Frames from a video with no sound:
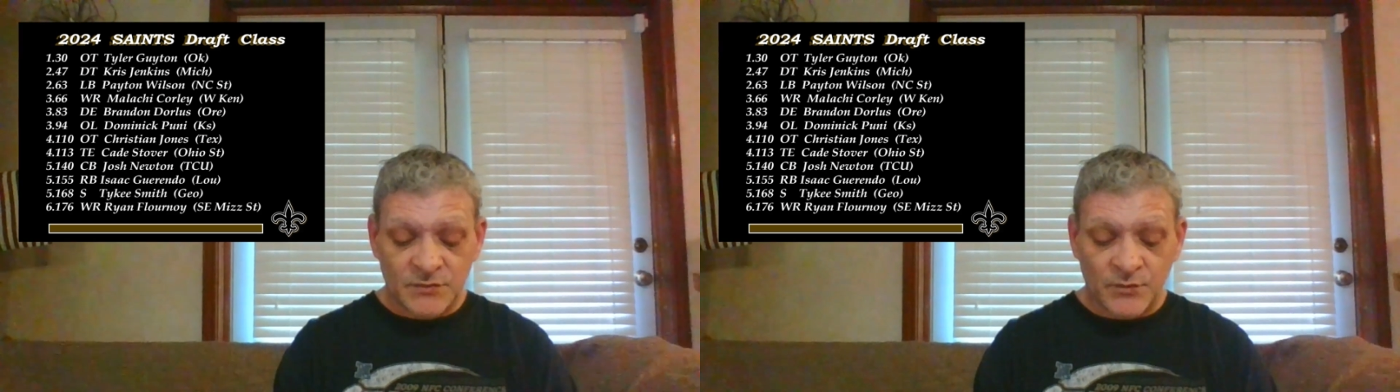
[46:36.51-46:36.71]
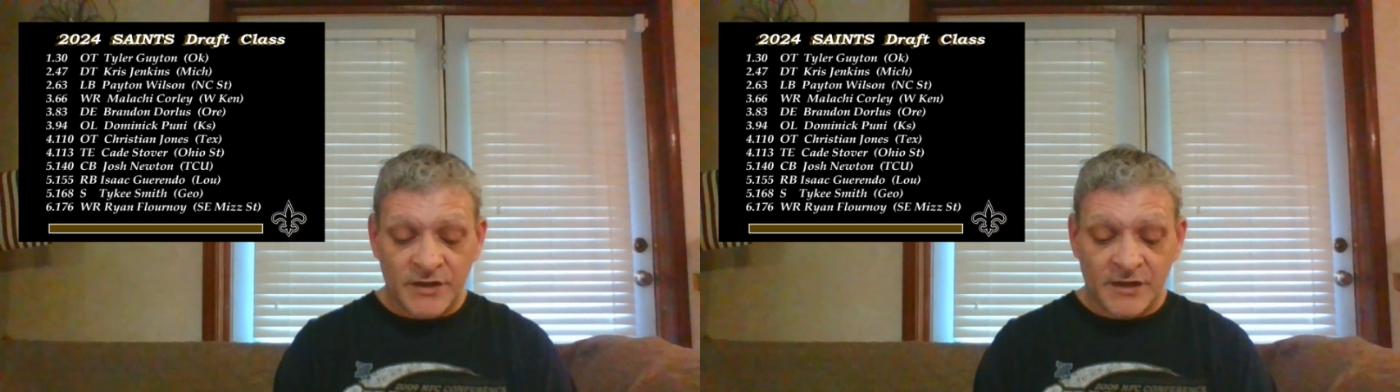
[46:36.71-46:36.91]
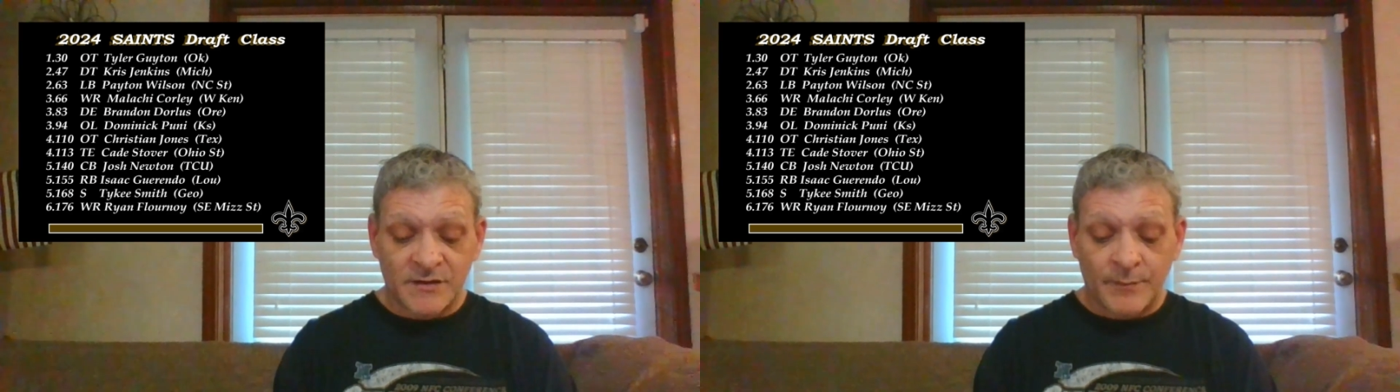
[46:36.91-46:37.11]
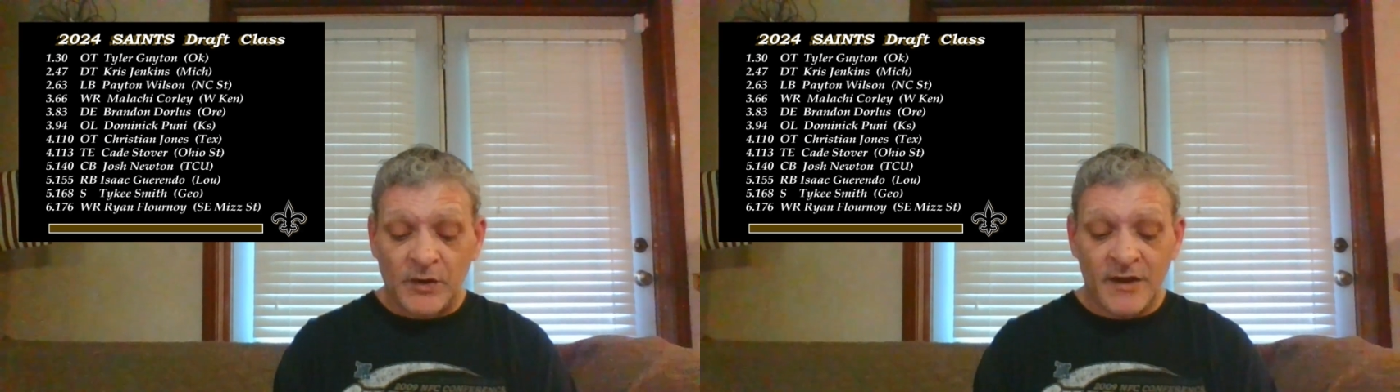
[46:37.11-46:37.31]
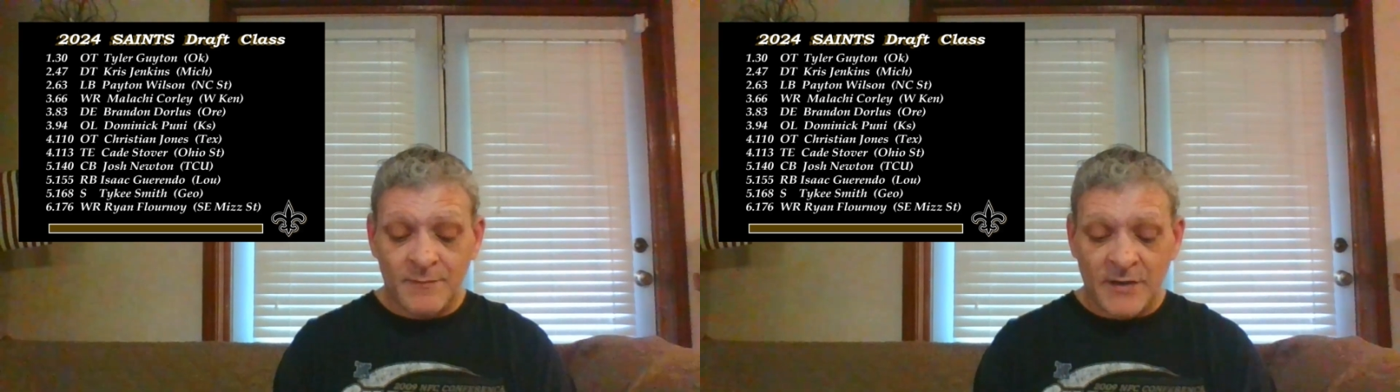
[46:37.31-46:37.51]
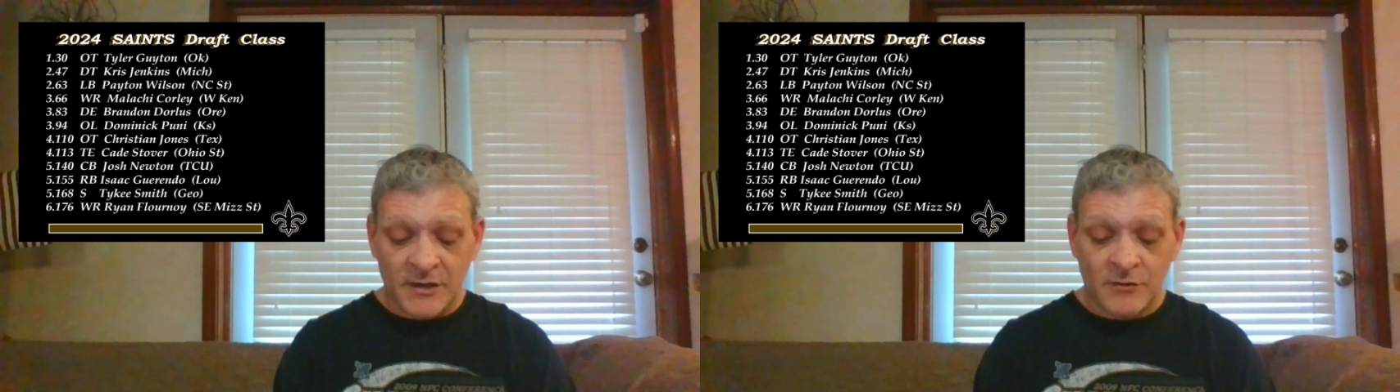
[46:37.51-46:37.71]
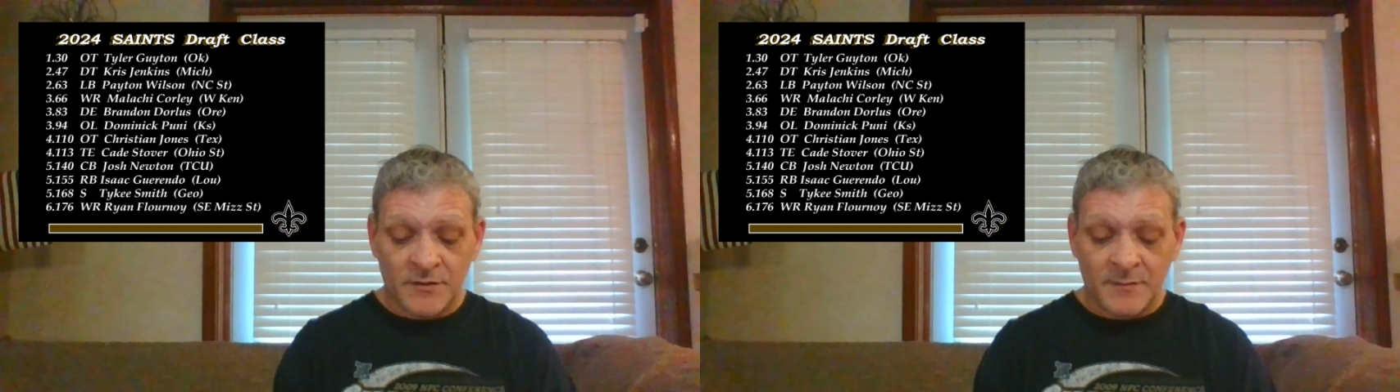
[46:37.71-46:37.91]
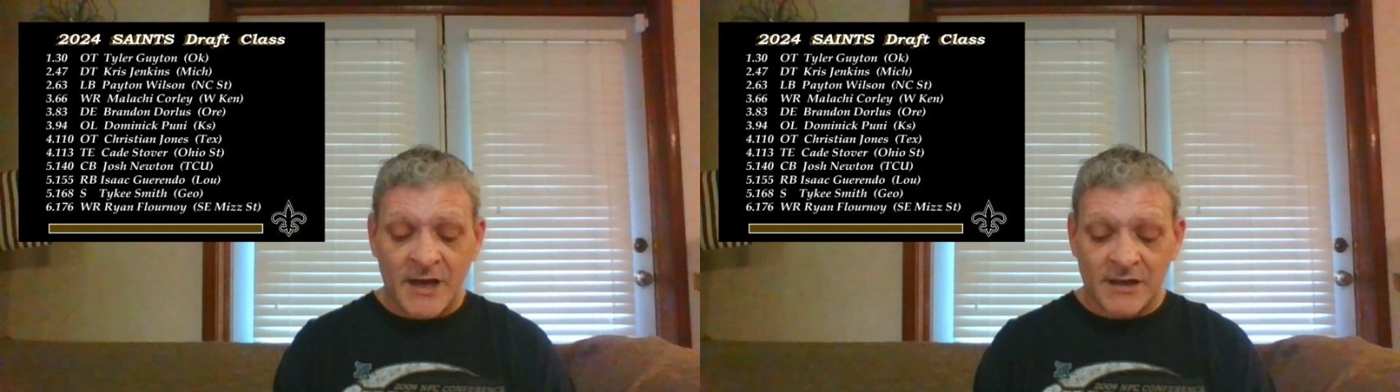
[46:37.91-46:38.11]
We get the playmaker
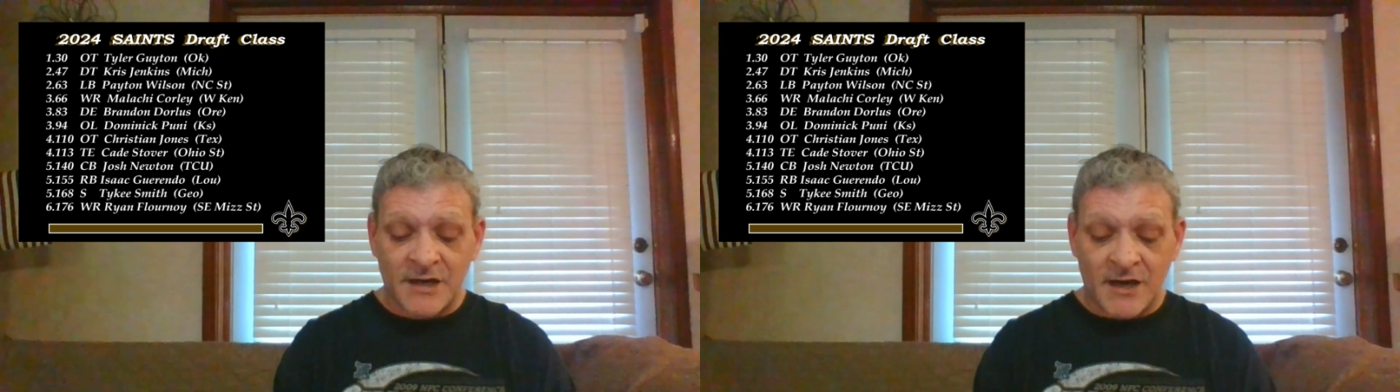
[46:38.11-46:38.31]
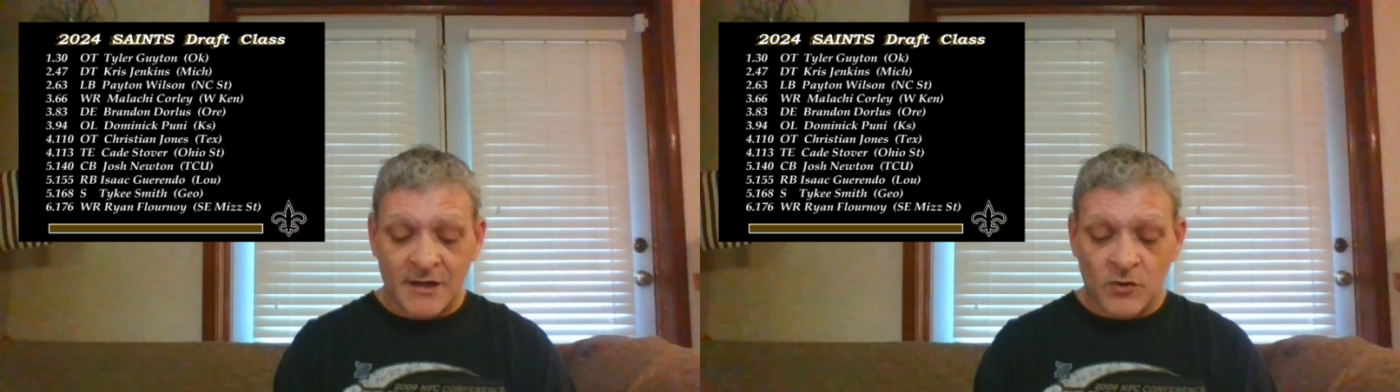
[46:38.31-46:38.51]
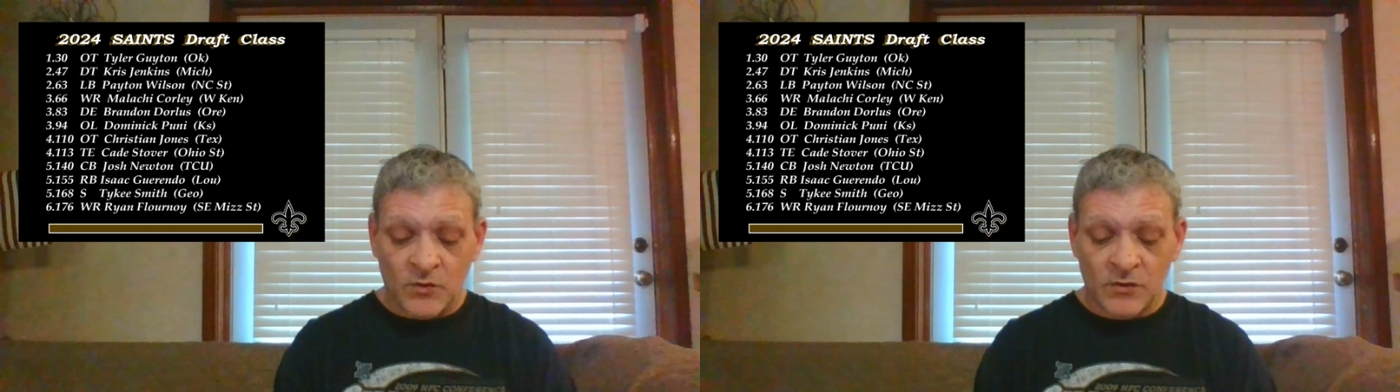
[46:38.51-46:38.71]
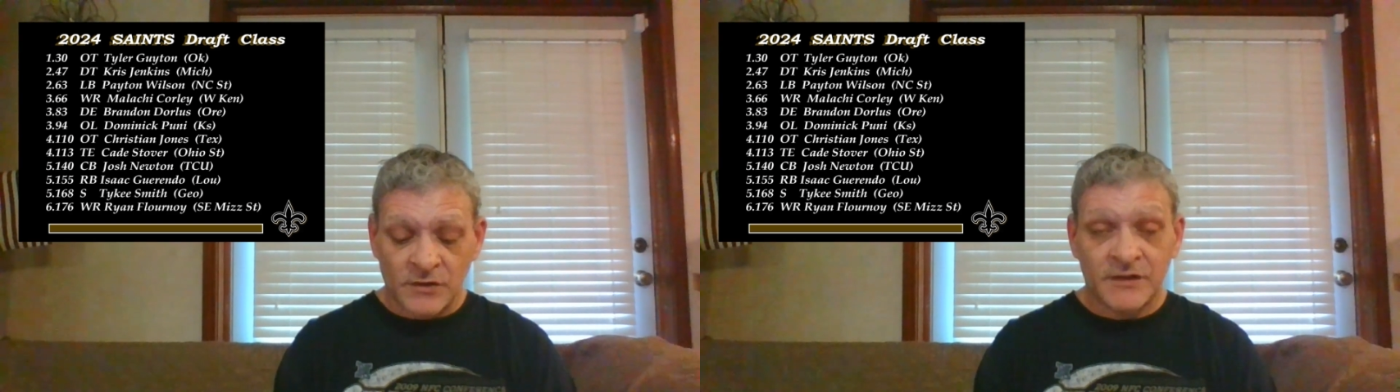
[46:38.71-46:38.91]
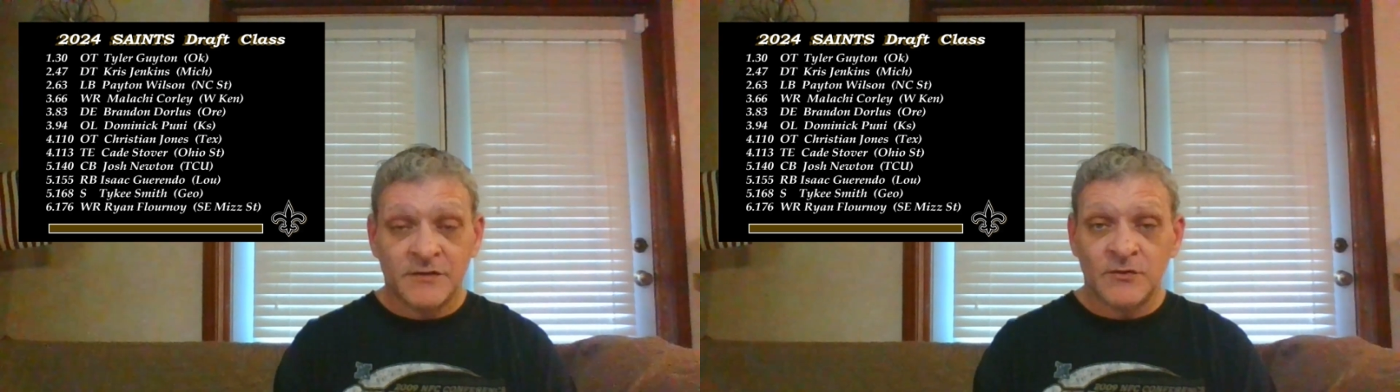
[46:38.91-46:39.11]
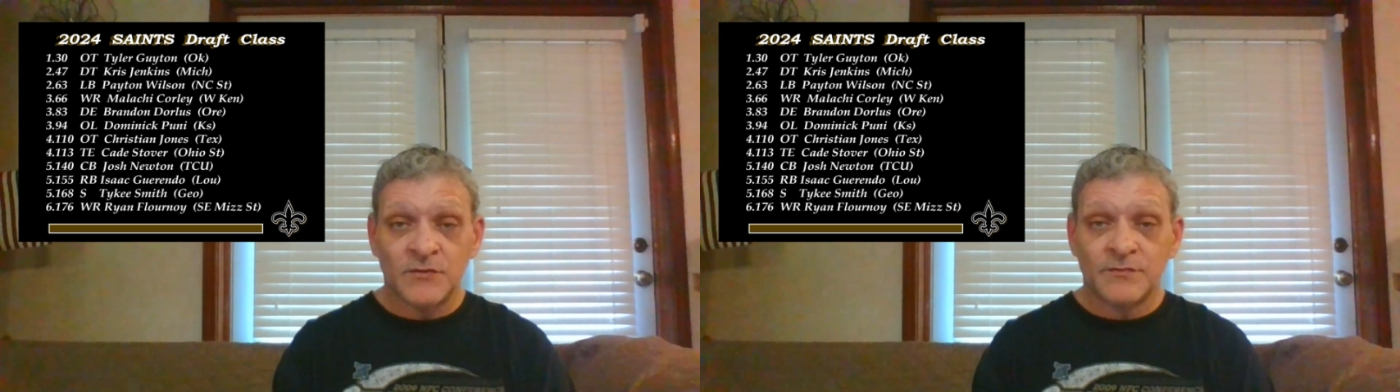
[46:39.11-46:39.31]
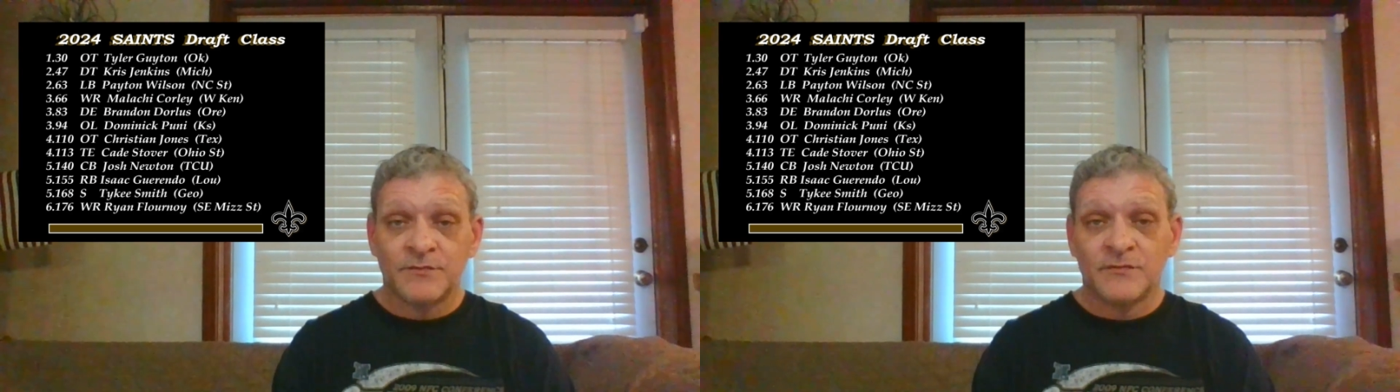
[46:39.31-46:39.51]
in Malachi Corley, who